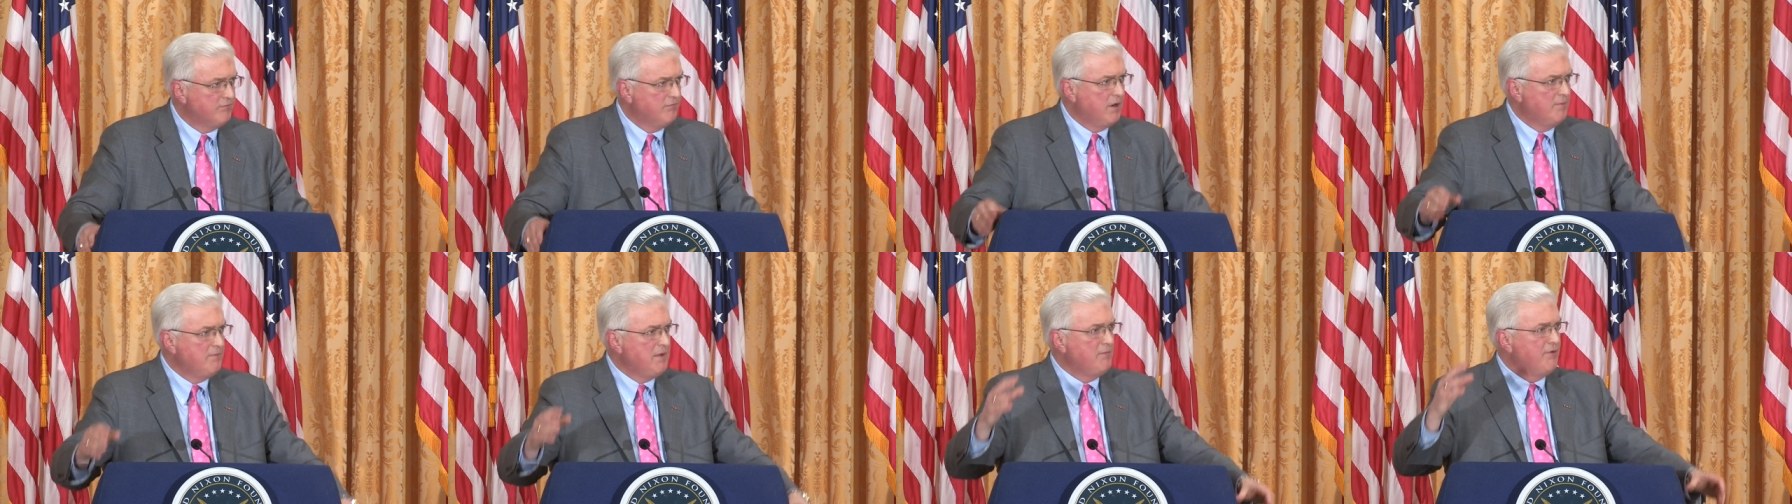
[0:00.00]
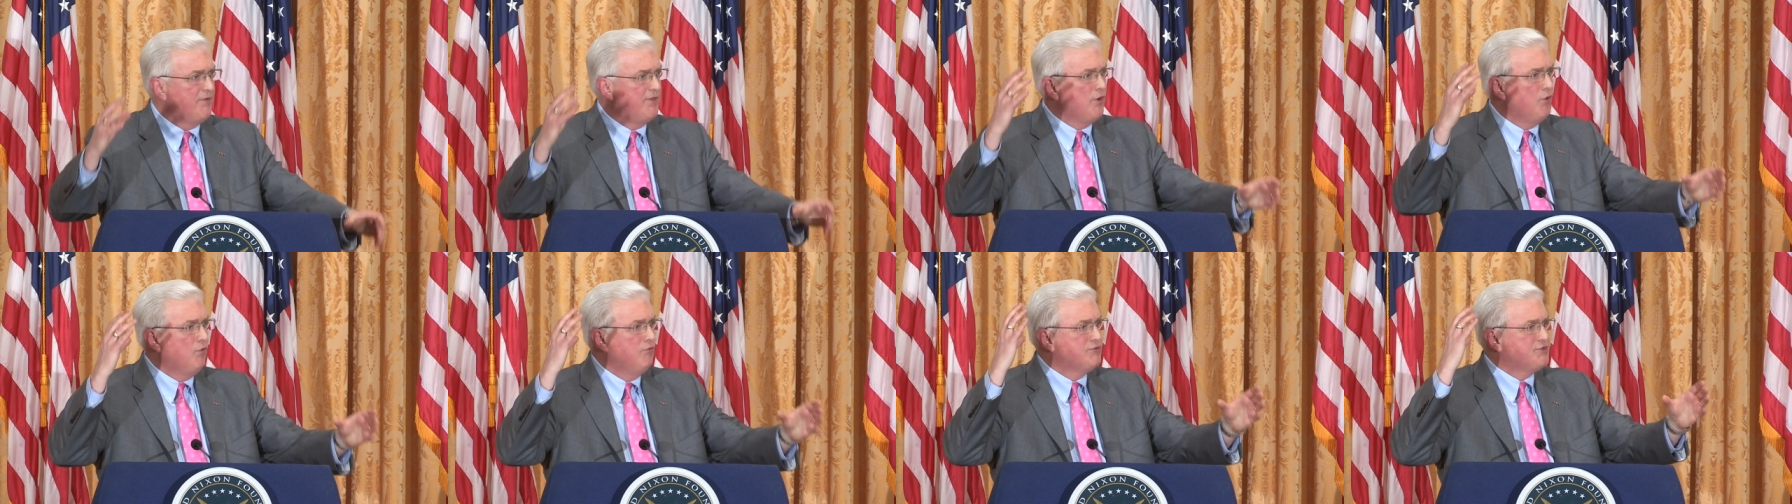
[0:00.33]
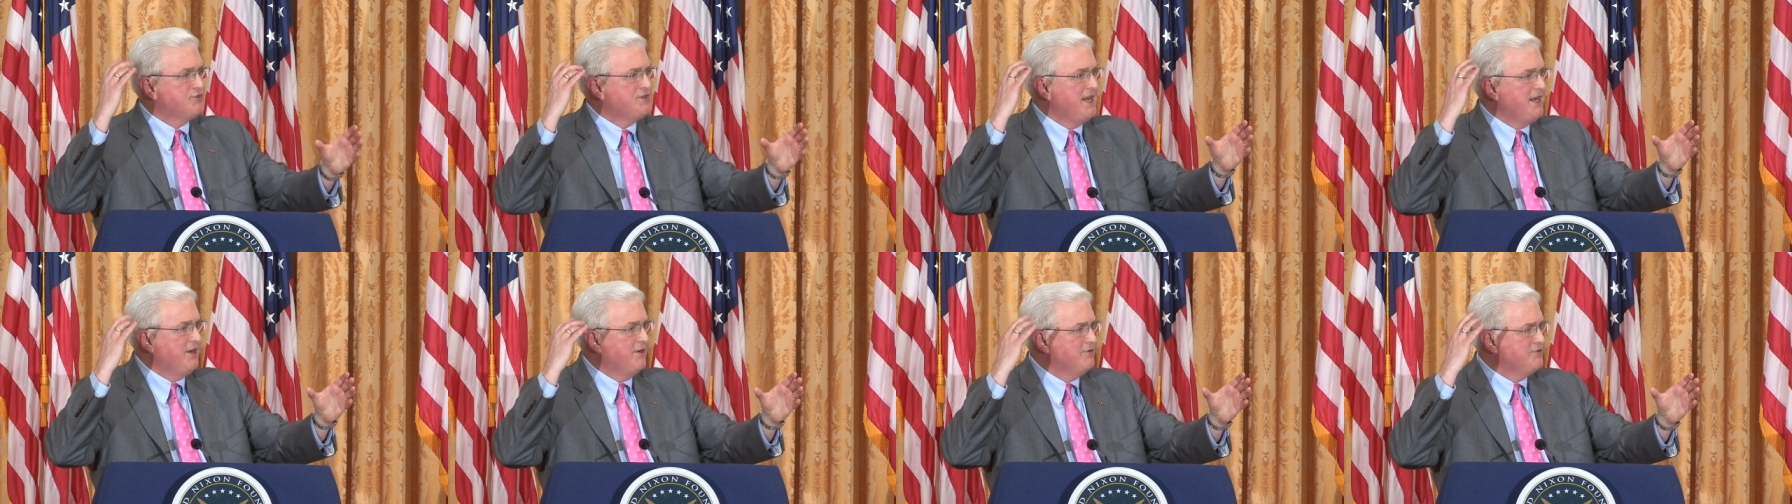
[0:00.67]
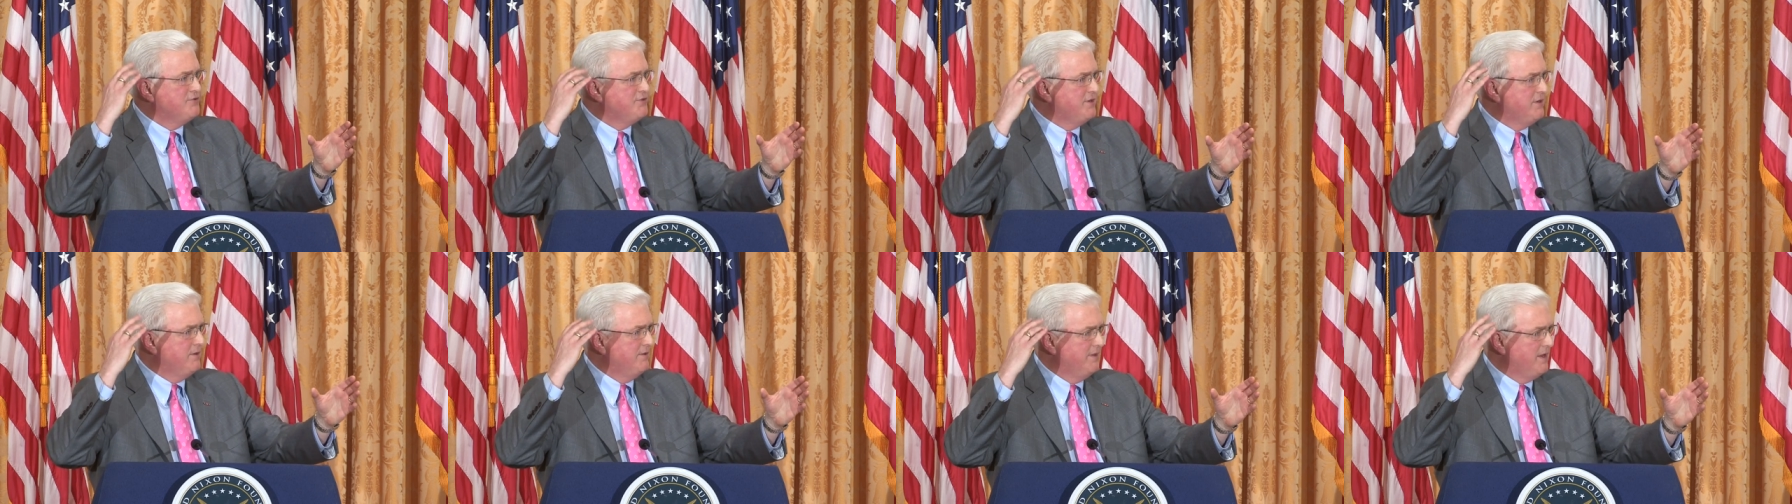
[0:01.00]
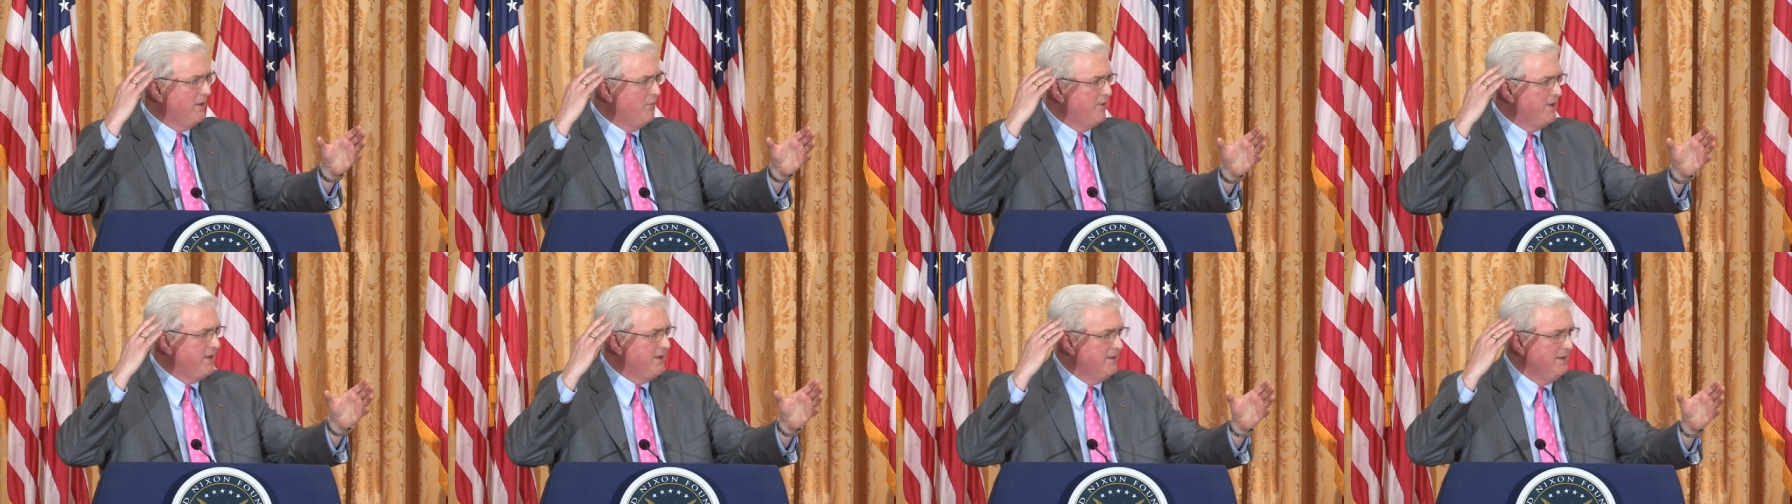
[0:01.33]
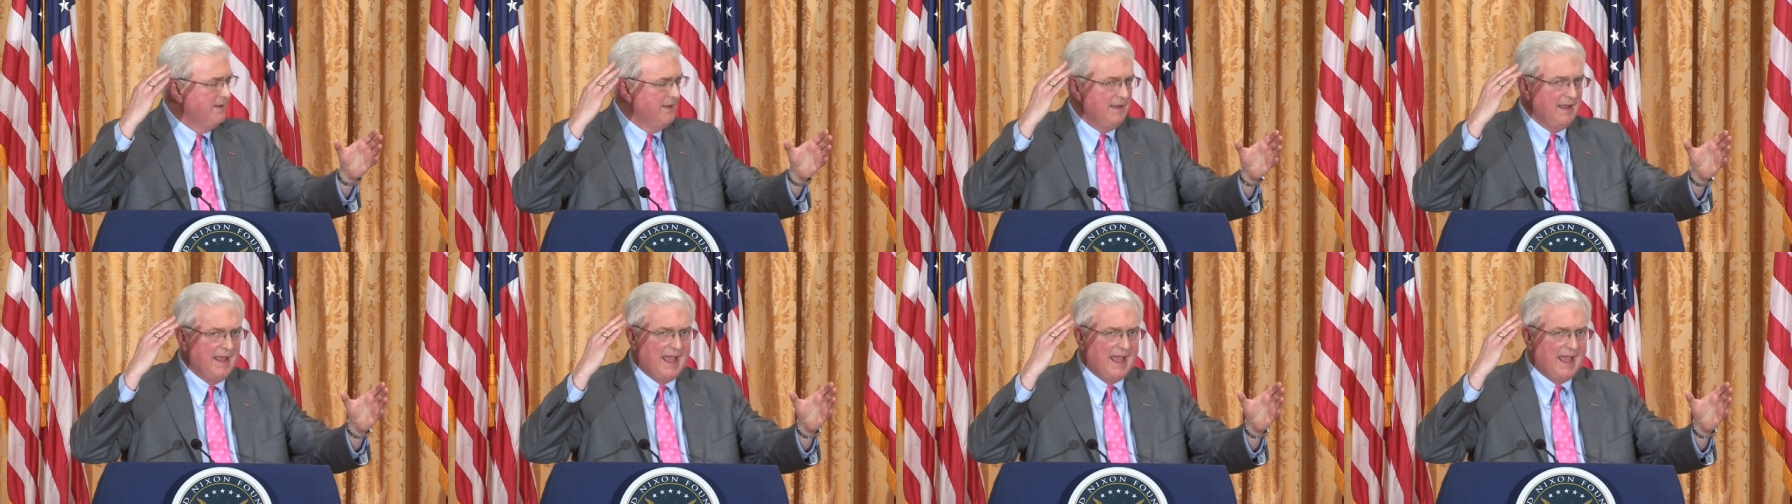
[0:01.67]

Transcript: remember the old Stingers that we